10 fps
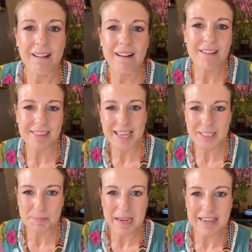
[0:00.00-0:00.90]
Oh,
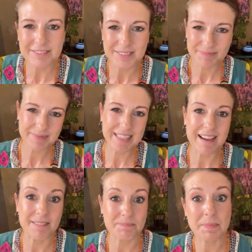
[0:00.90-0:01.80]
thanks, Bev.
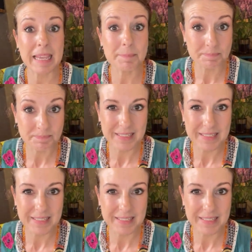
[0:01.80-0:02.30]
Yeah, Kim.